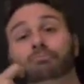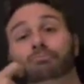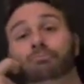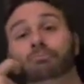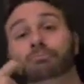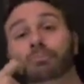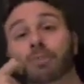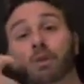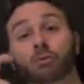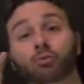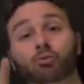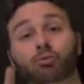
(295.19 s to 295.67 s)

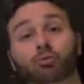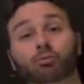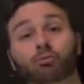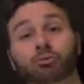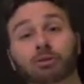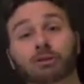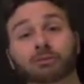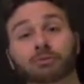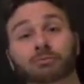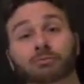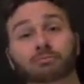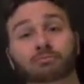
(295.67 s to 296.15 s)
that said on
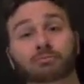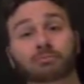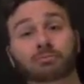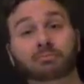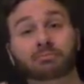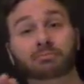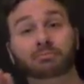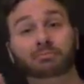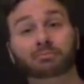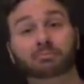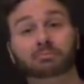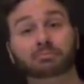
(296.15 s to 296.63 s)
average
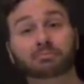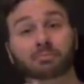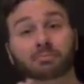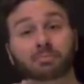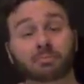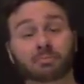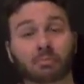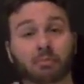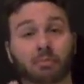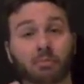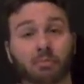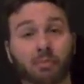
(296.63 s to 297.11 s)
our minds
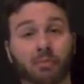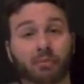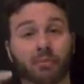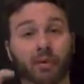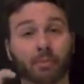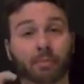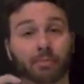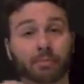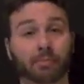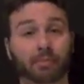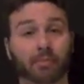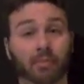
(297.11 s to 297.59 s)
are lost
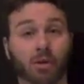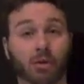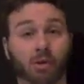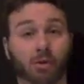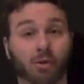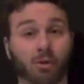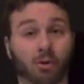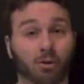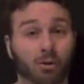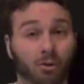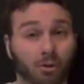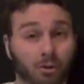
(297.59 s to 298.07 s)
in thought
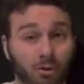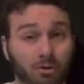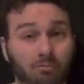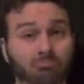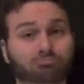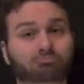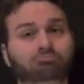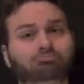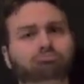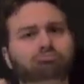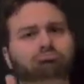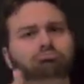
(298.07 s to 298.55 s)

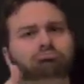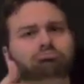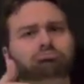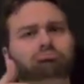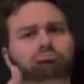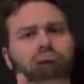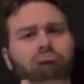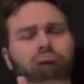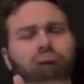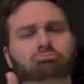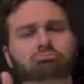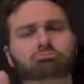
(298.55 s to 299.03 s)
almost
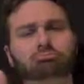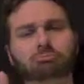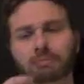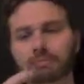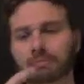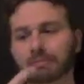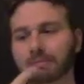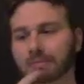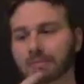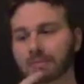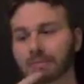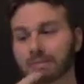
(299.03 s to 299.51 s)
47% of
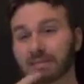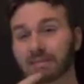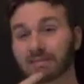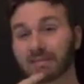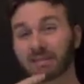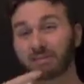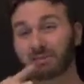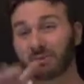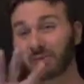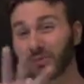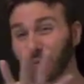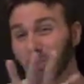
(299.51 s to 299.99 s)

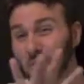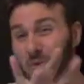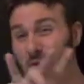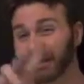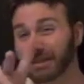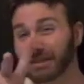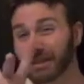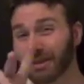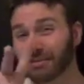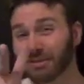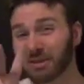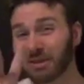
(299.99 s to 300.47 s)
the
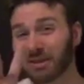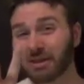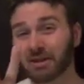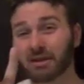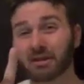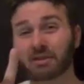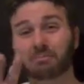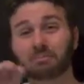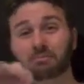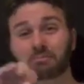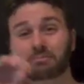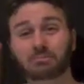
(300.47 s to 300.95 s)
time.
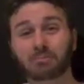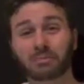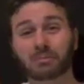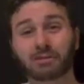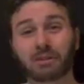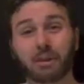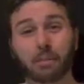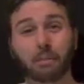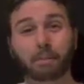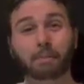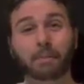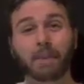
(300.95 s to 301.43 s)

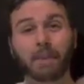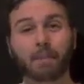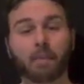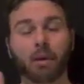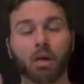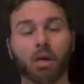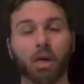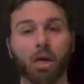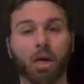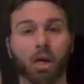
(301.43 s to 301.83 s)
47%.